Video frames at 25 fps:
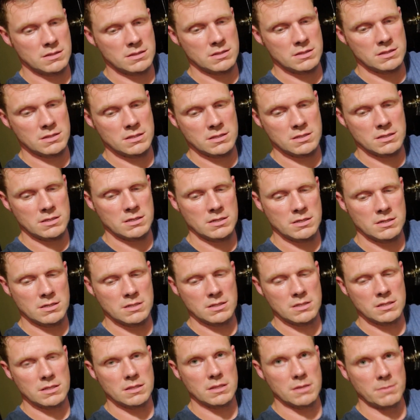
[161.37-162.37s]

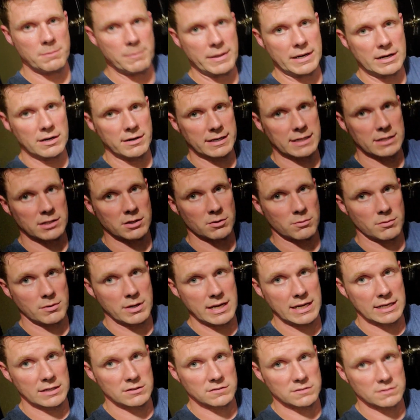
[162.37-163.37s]
the bearing and the
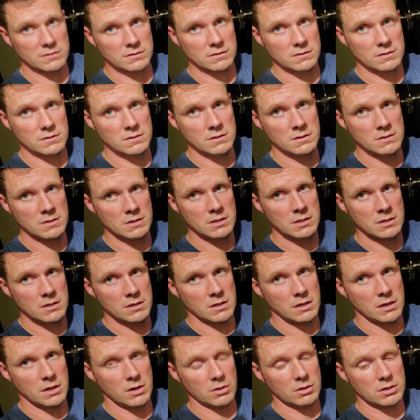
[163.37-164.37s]
race
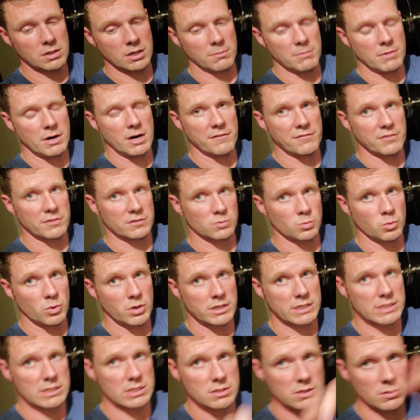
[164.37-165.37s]
all come off as
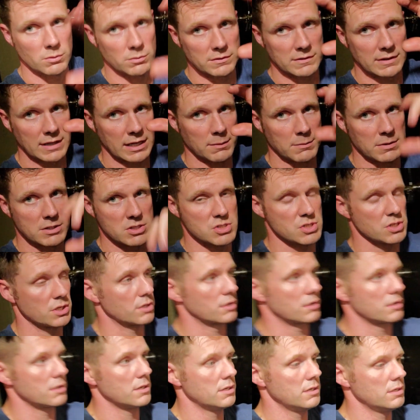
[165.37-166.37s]
one, and you don't damage
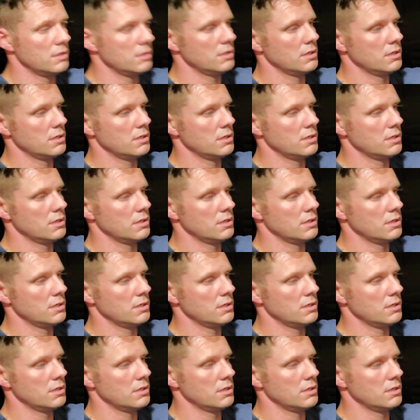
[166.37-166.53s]
your